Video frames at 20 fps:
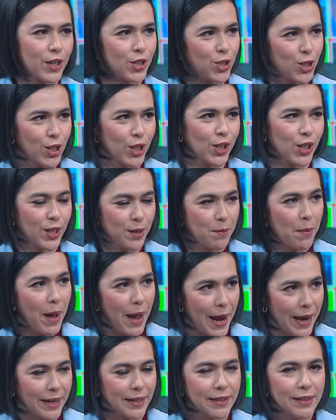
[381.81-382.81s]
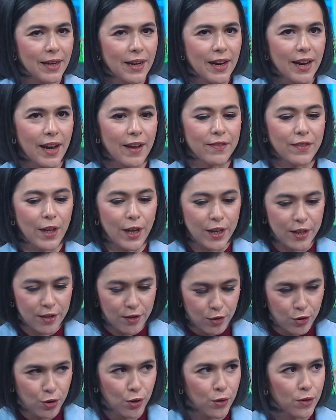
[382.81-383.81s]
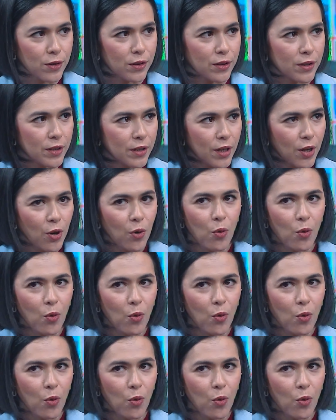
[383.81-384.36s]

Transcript: chill in mind and they doodle?